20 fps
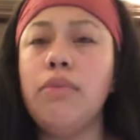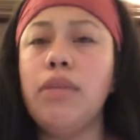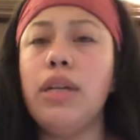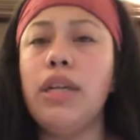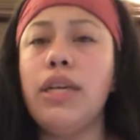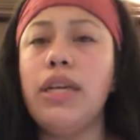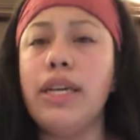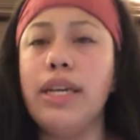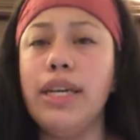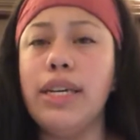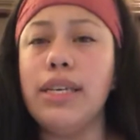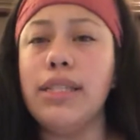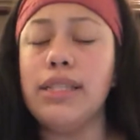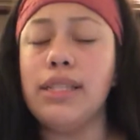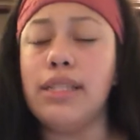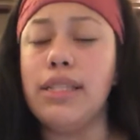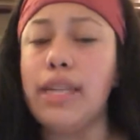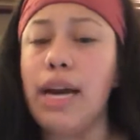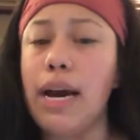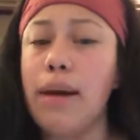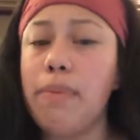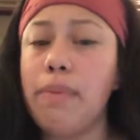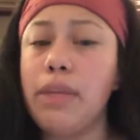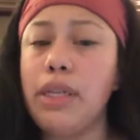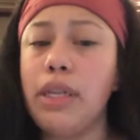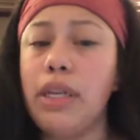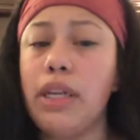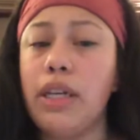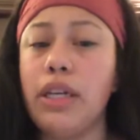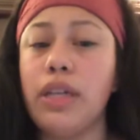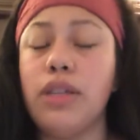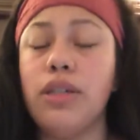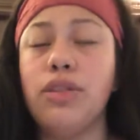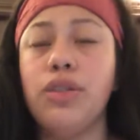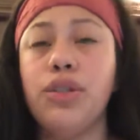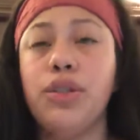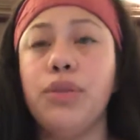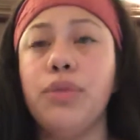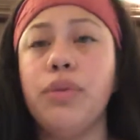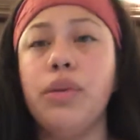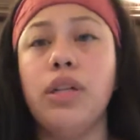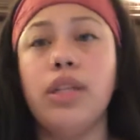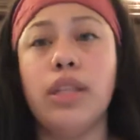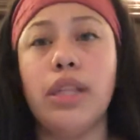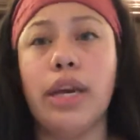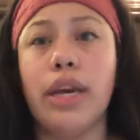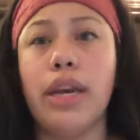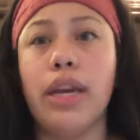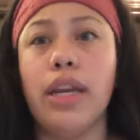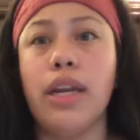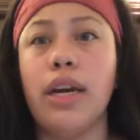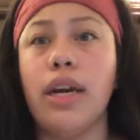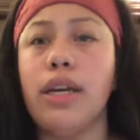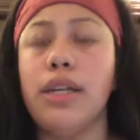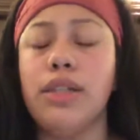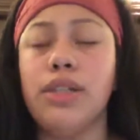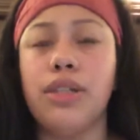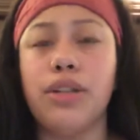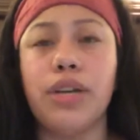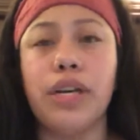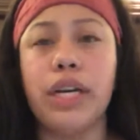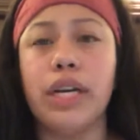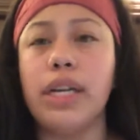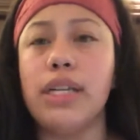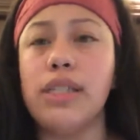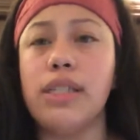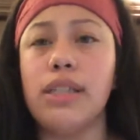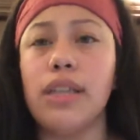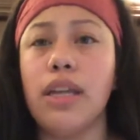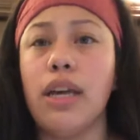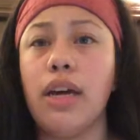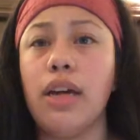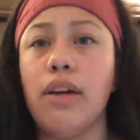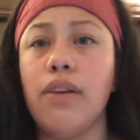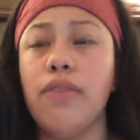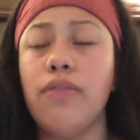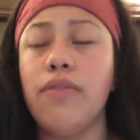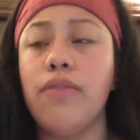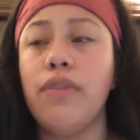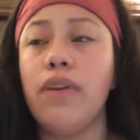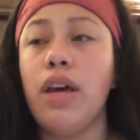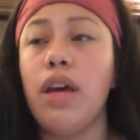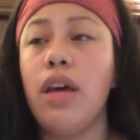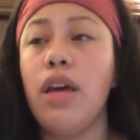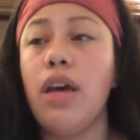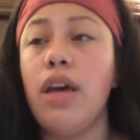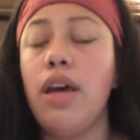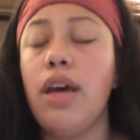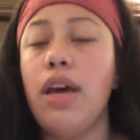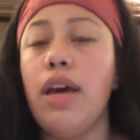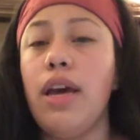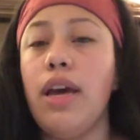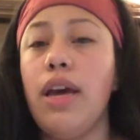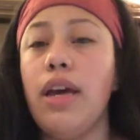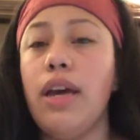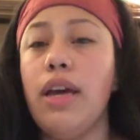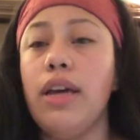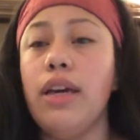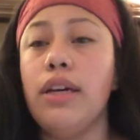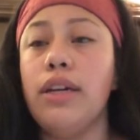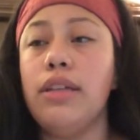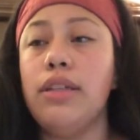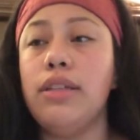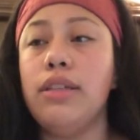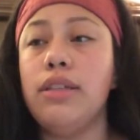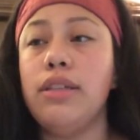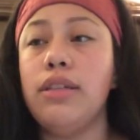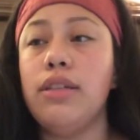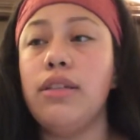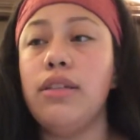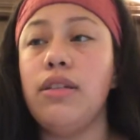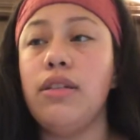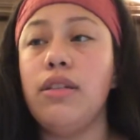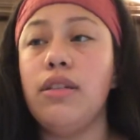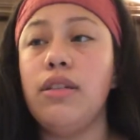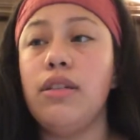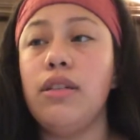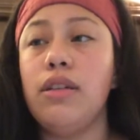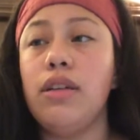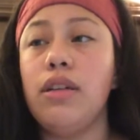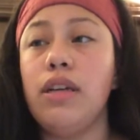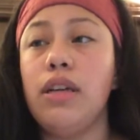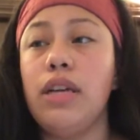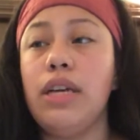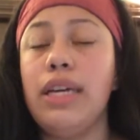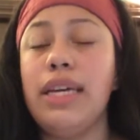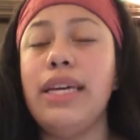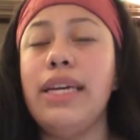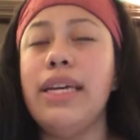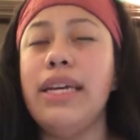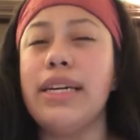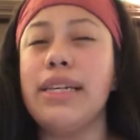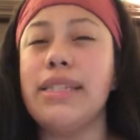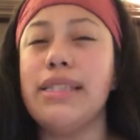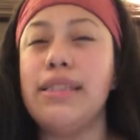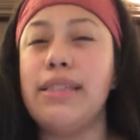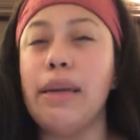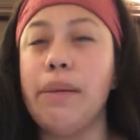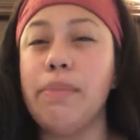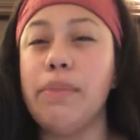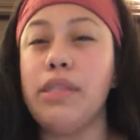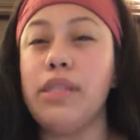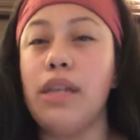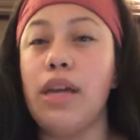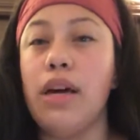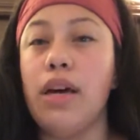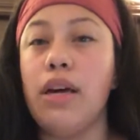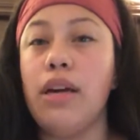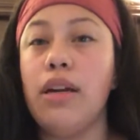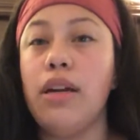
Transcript: He is adapting to Helene entering his life, and he accepts that.